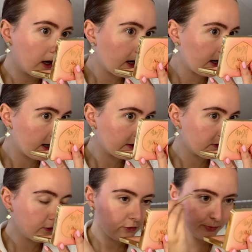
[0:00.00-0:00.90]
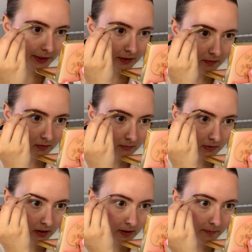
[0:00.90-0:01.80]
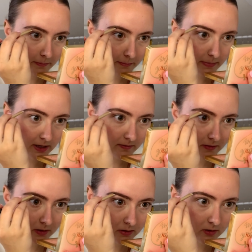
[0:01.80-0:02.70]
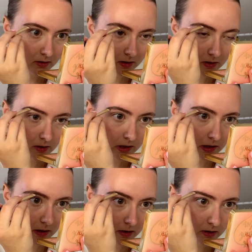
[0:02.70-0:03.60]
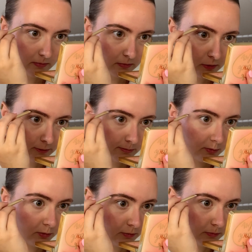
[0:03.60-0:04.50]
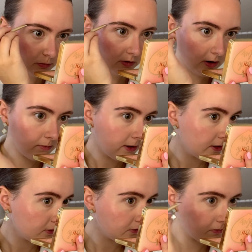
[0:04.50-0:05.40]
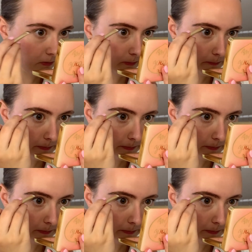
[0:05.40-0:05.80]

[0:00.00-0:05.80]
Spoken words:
I had to switch from the Benefit Groove Proof Brow Pencil,